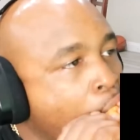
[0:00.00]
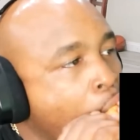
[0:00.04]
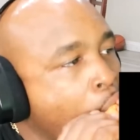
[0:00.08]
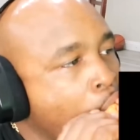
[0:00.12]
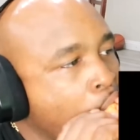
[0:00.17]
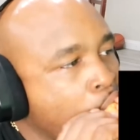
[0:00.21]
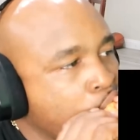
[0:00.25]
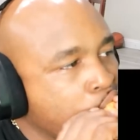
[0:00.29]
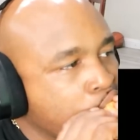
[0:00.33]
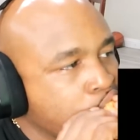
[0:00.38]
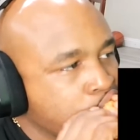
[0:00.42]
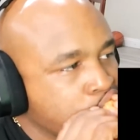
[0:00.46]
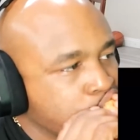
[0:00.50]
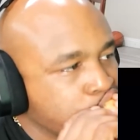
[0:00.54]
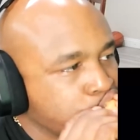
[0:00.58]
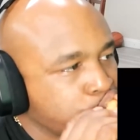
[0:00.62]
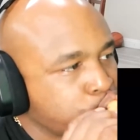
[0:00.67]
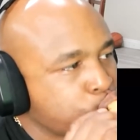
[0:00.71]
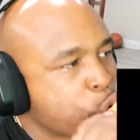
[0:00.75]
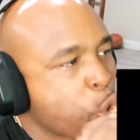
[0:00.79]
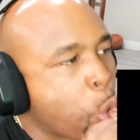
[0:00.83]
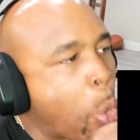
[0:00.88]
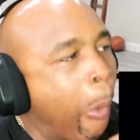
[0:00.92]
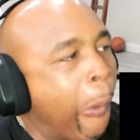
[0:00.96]
deep in
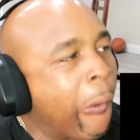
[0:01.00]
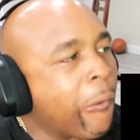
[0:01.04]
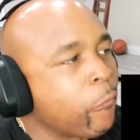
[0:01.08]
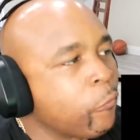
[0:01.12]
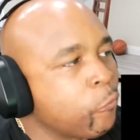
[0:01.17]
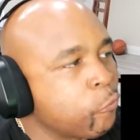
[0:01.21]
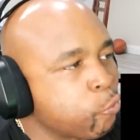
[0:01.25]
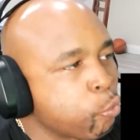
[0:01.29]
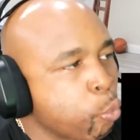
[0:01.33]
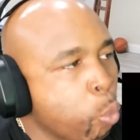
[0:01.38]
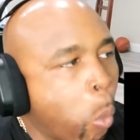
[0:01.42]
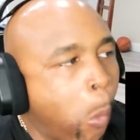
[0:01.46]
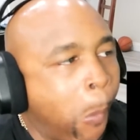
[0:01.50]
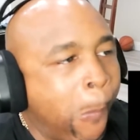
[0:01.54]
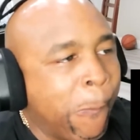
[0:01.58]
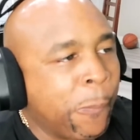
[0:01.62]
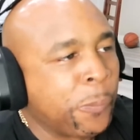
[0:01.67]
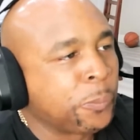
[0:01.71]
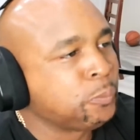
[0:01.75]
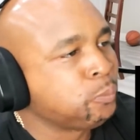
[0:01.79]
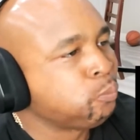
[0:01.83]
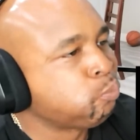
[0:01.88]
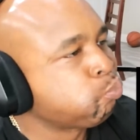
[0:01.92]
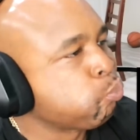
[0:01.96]
the heart of
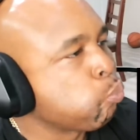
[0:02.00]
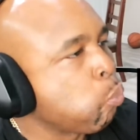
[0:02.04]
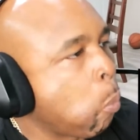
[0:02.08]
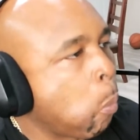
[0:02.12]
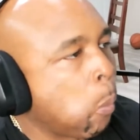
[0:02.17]
me.